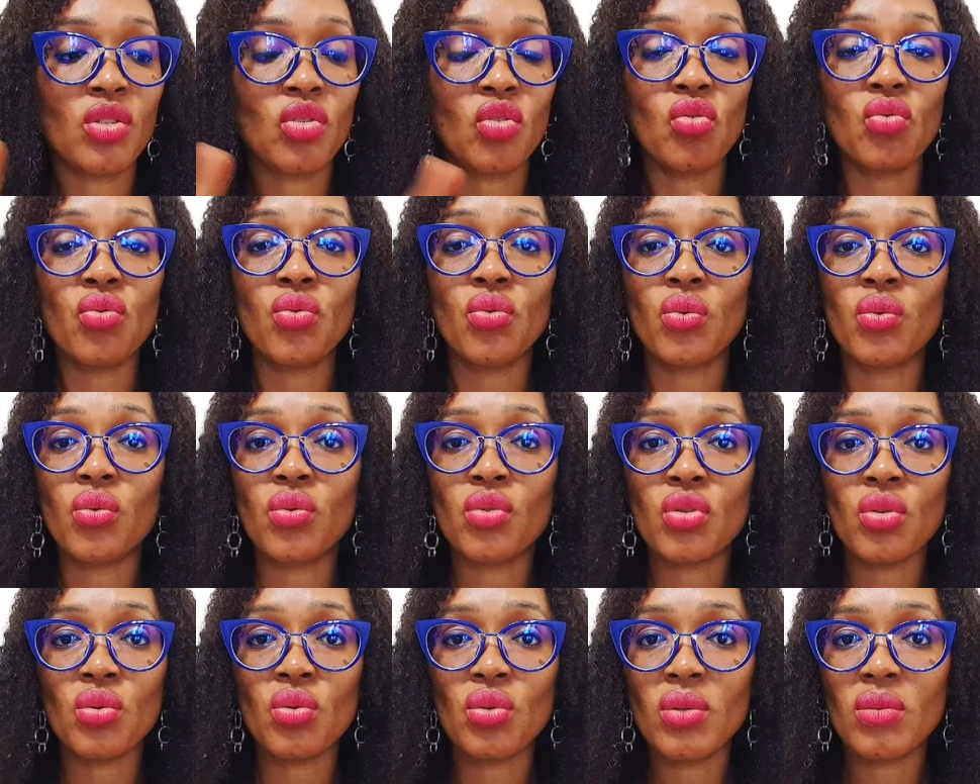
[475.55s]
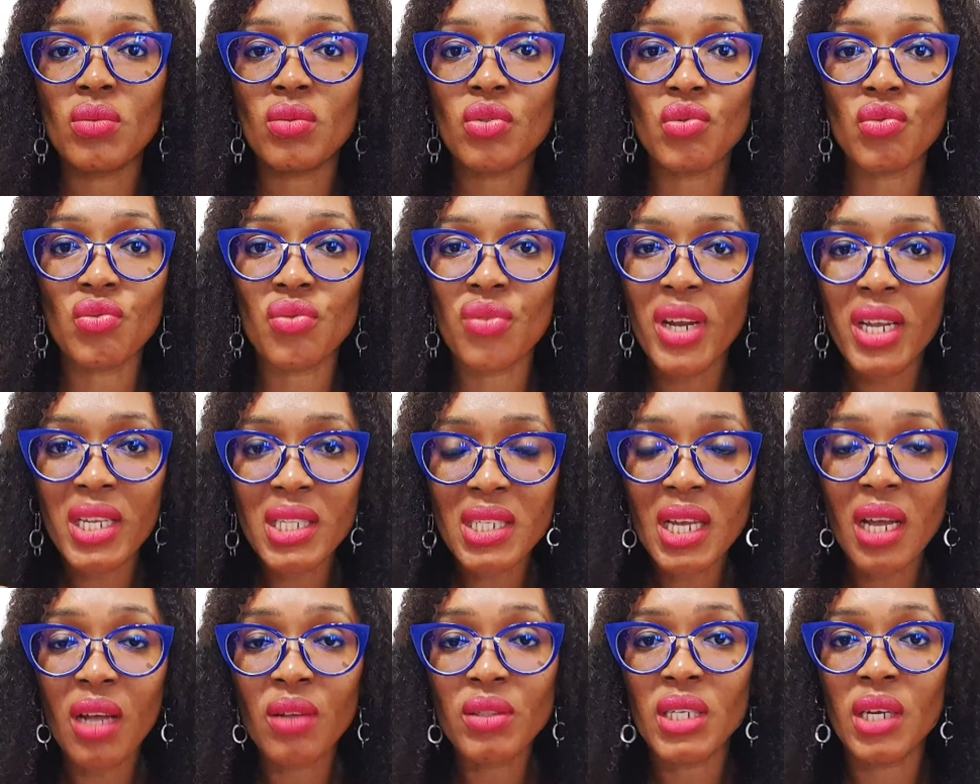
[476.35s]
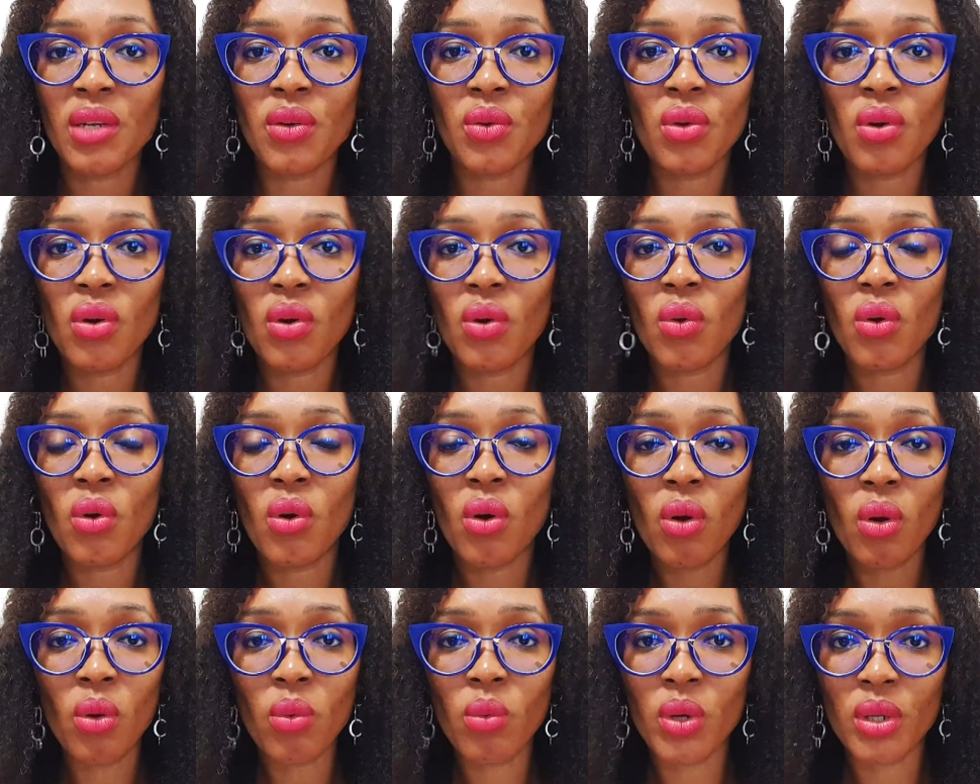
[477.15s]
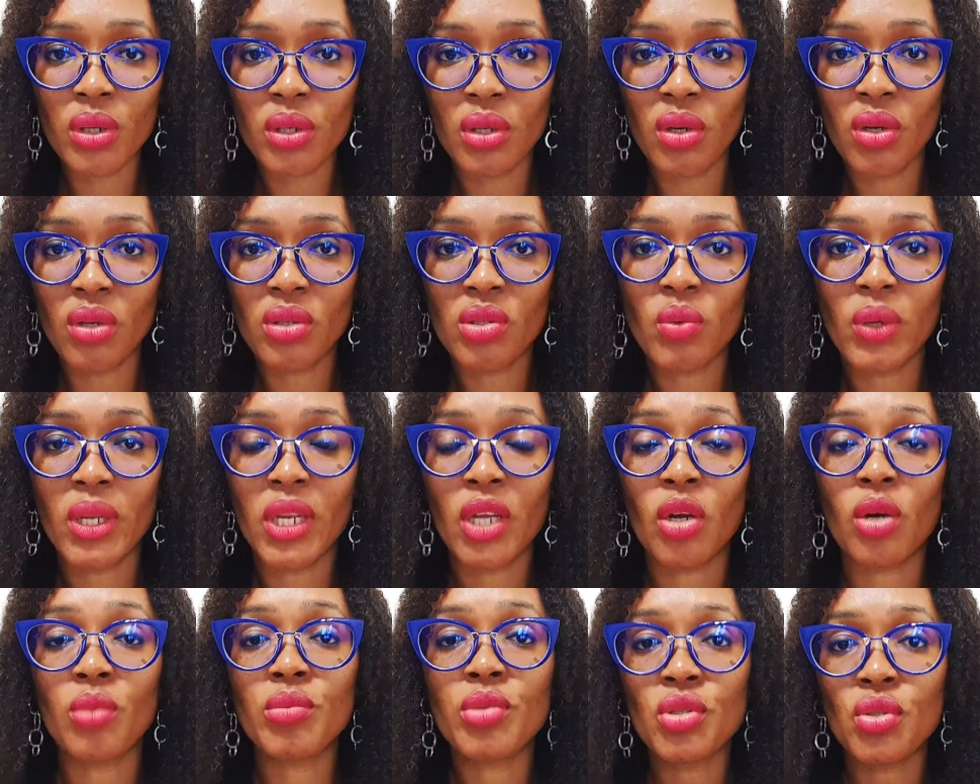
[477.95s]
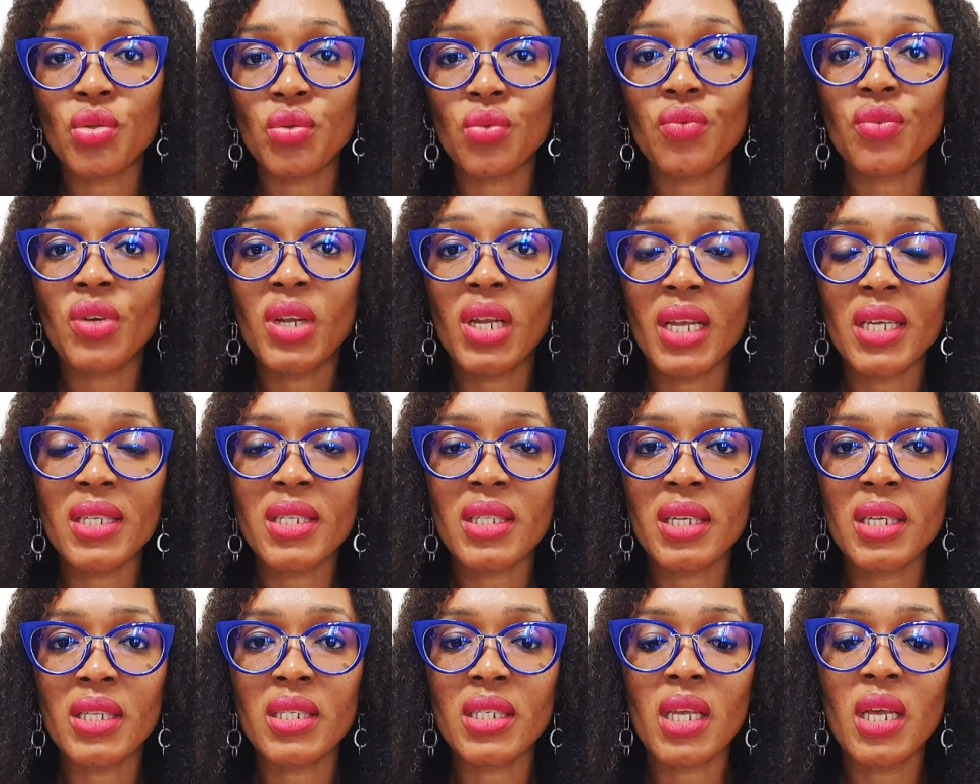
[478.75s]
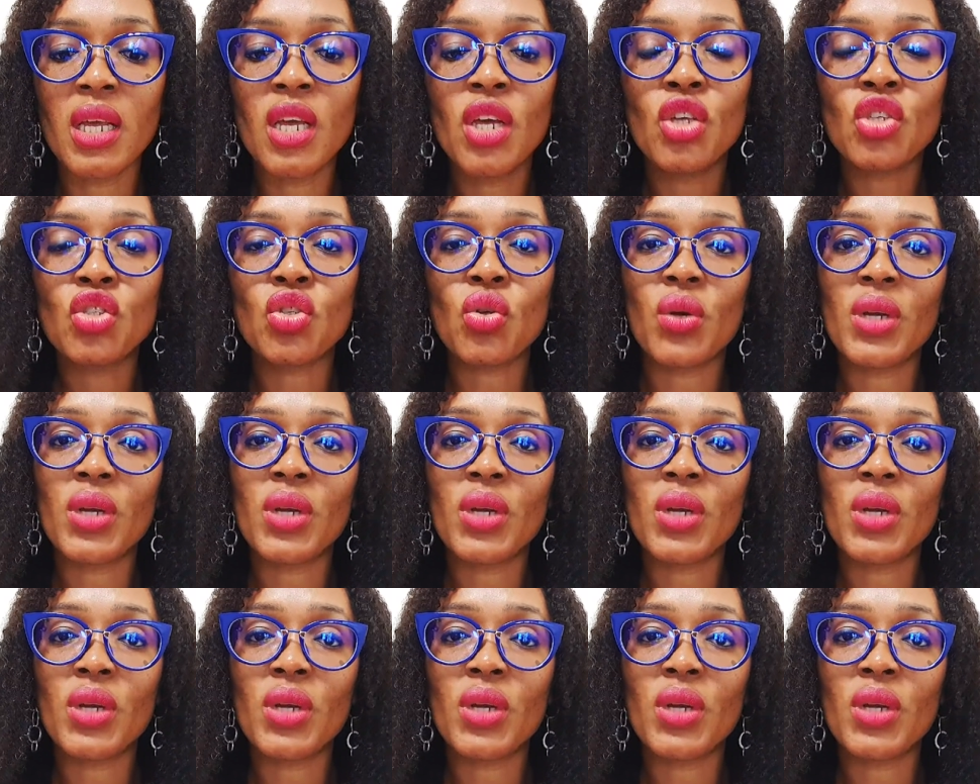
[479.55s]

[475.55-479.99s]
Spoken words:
to rent out, and all whatnot when it comes to real estate. So